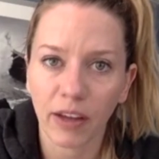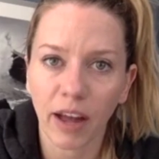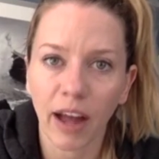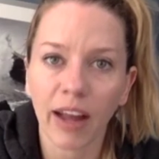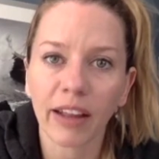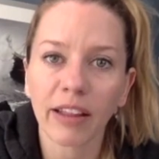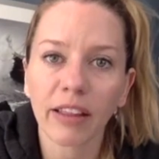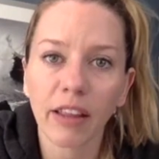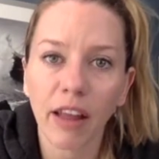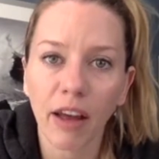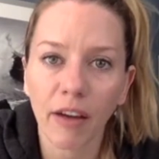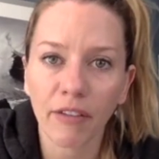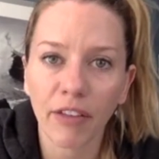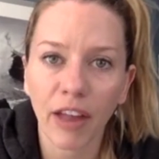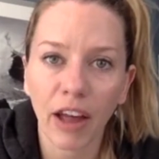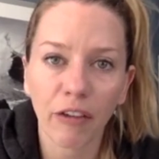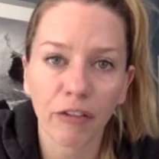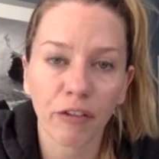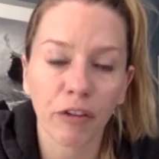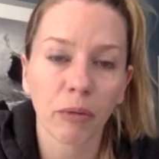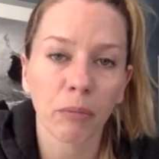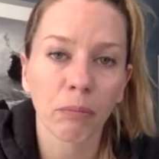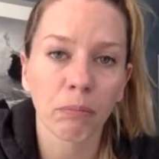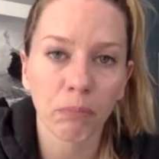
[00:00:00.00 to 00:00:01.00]
I love that
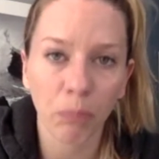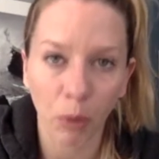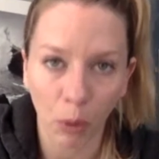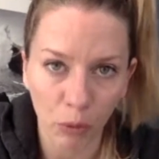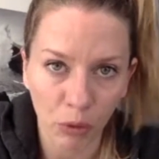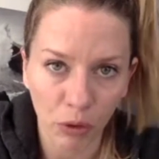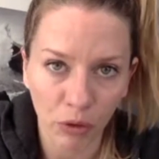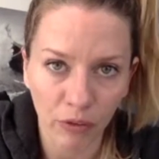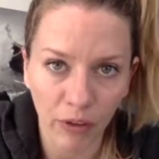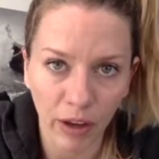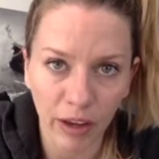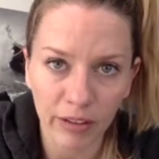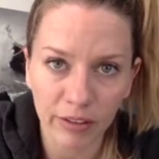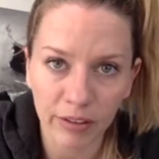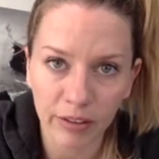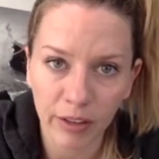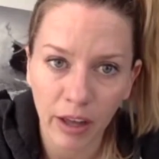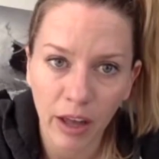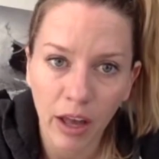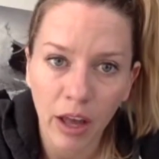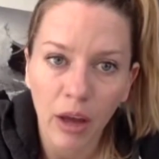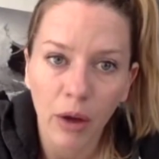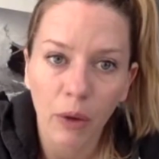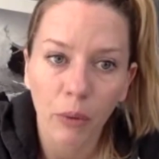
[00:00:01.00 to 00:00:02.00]
for both of us,
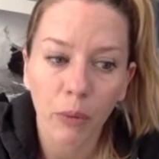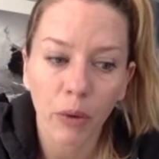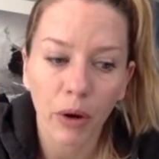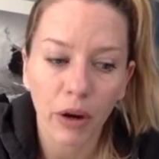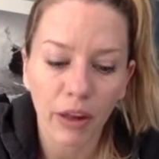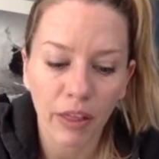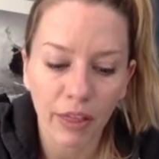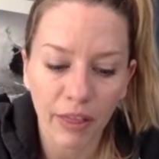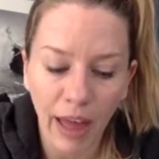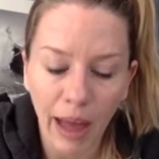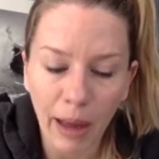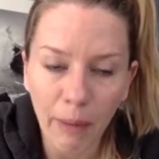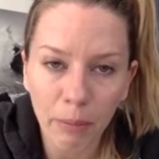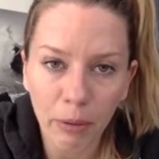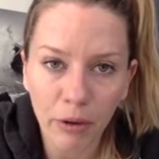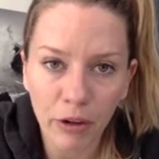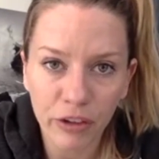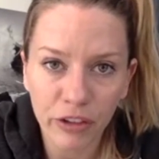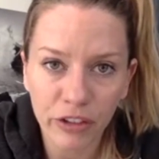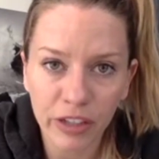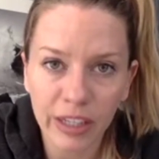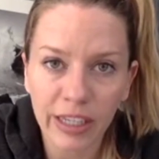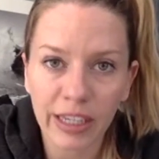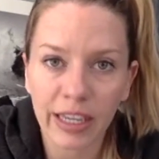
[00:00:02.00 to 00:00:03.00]
where that
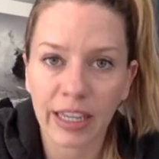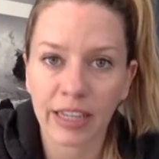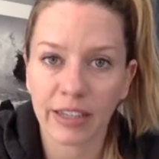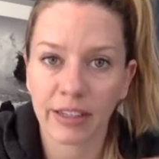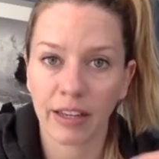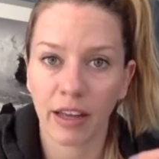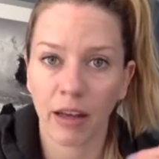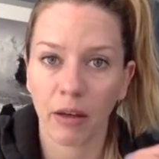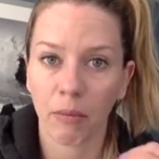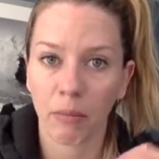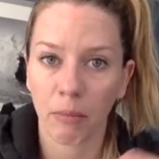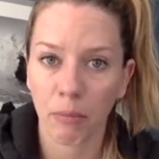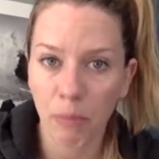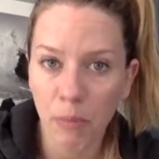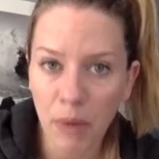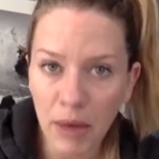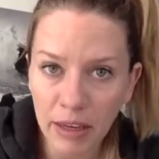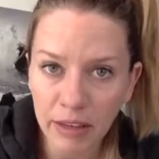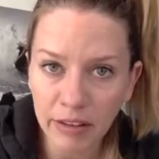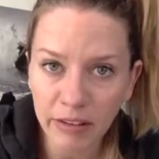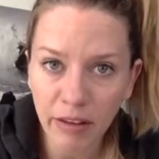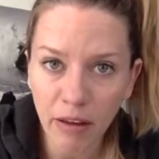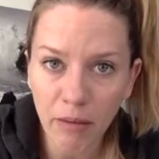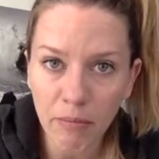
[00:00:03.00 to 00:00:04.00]
person can tell me
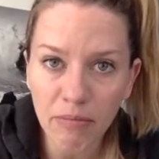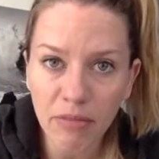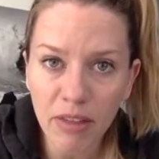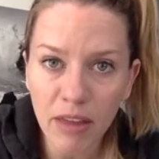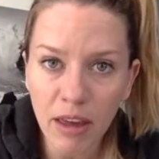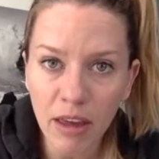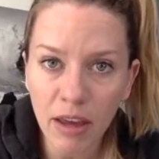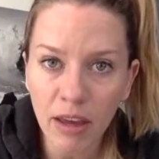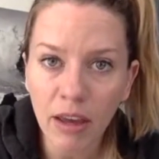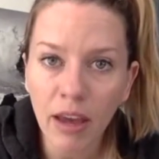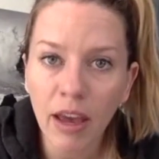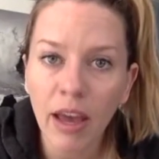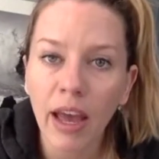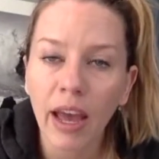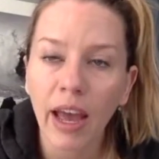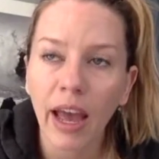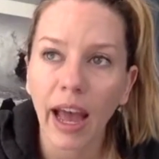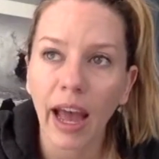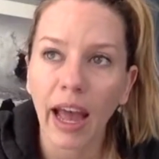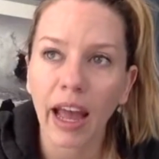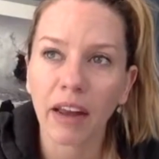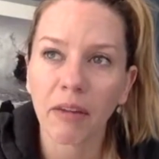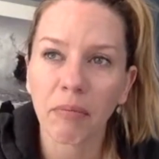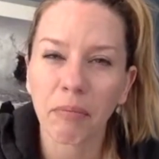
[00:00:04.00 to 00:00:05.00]
something
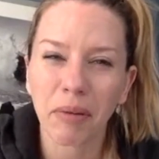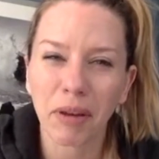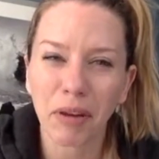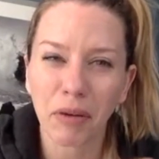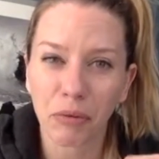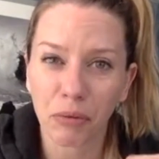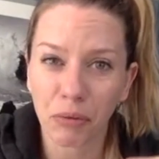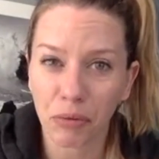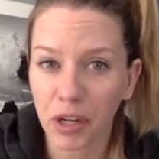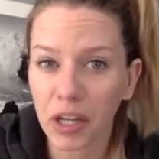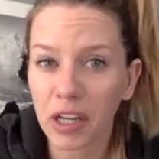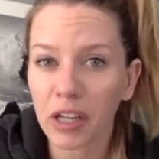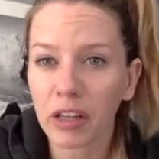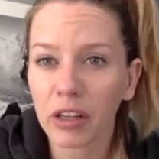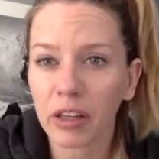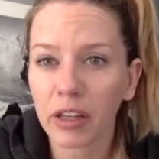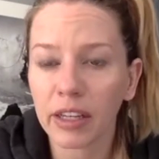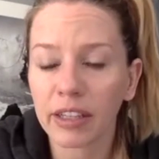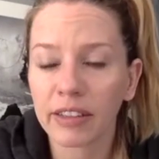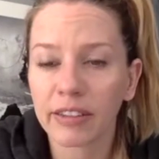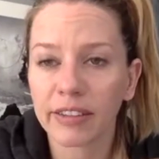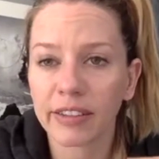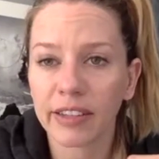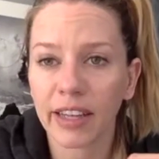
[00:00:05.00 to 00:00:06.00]
and be real
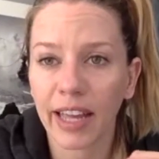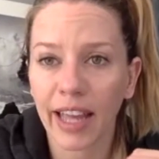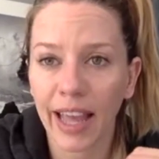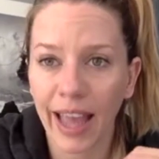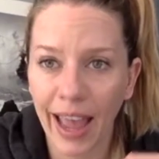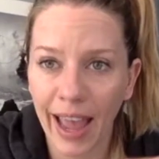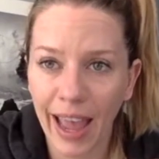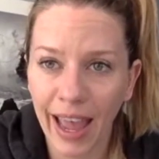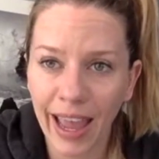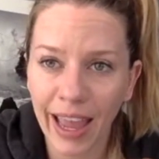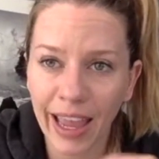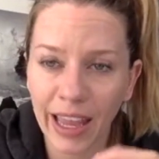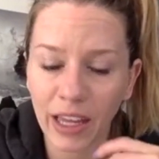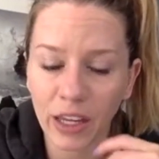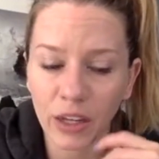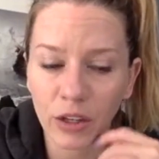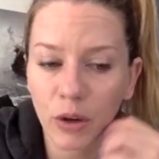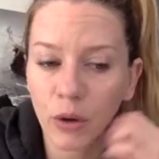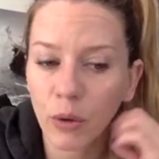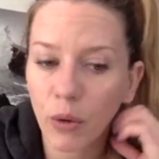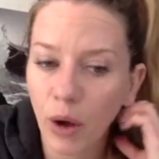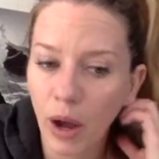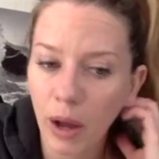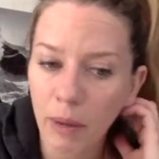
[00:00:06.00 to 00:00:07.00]
and say, hey,
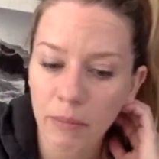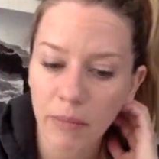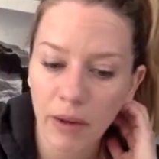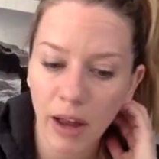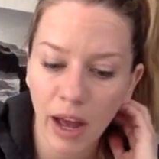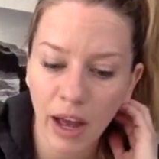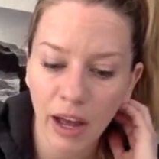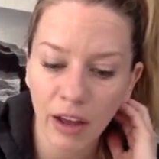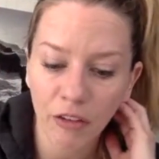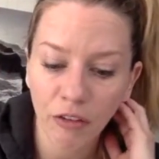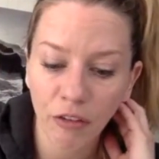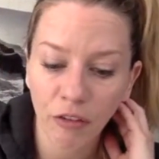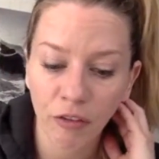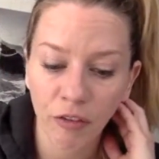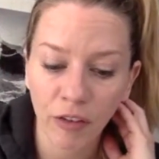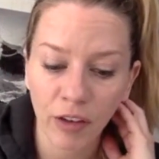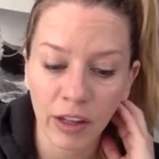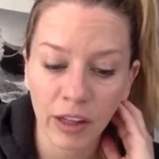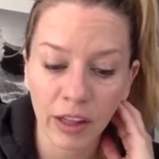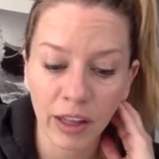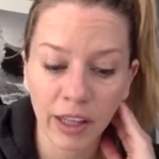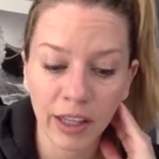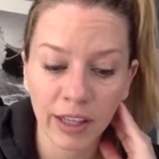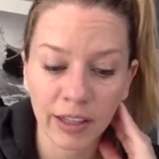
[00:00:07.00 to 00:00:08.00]
I'm not
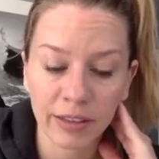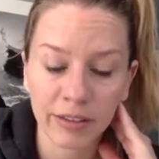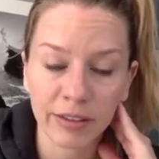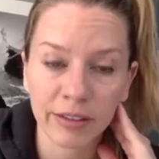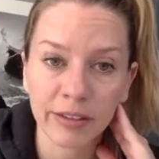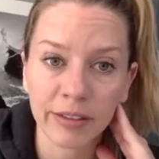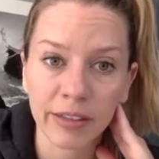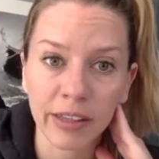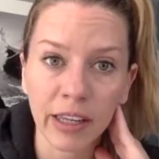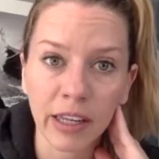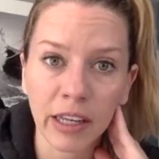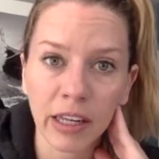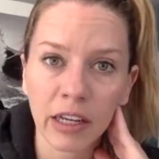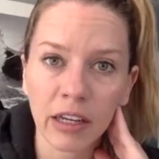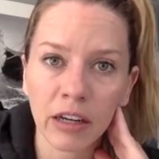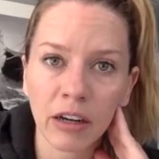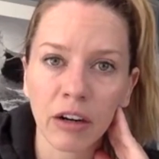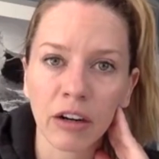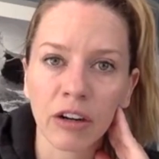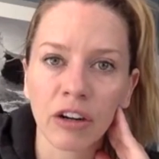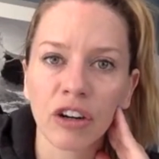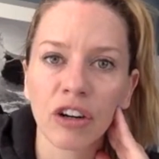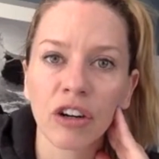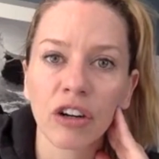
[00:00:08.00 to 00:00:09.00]
feeling seen
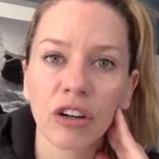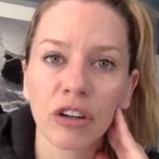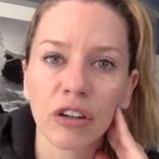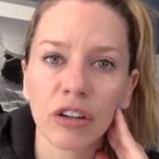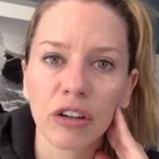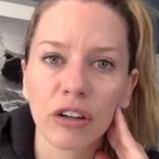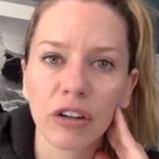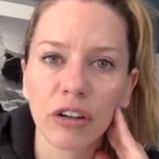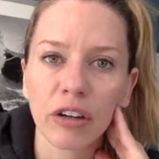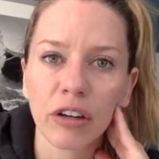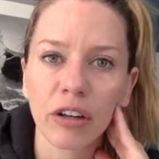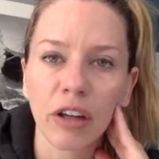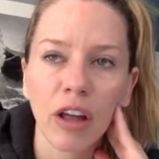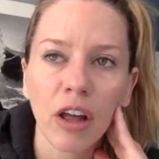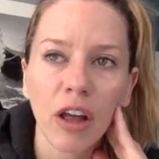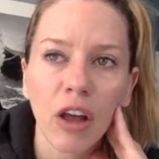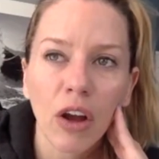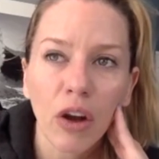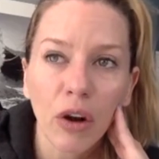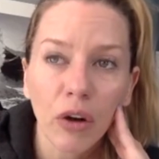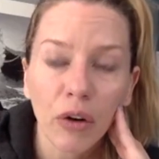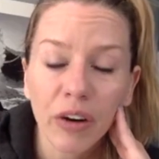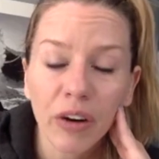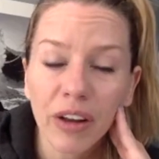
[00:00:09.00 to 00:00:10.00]
or heard
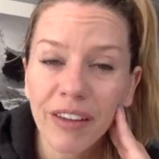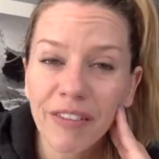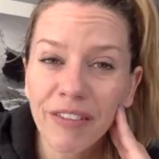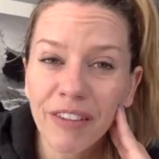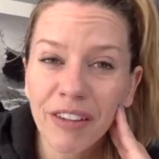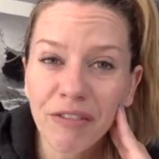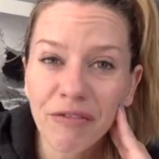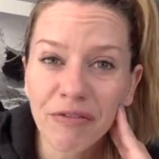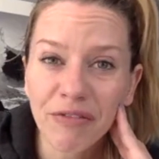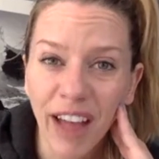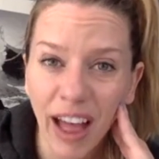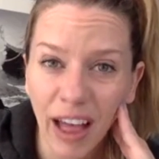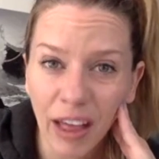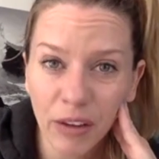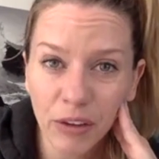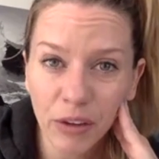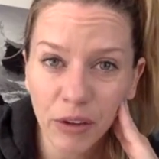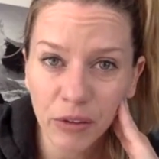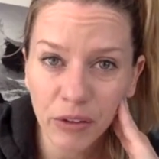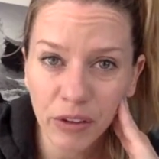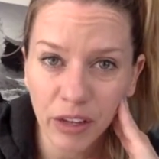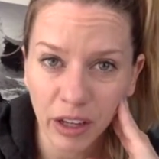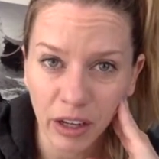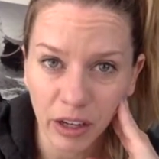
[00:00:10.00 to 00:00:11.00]
or even
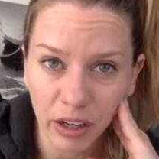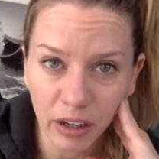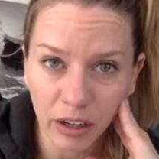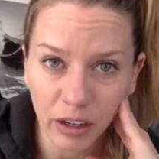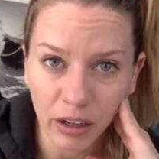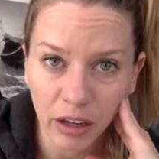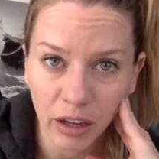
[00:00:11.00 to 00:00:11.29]
valued here.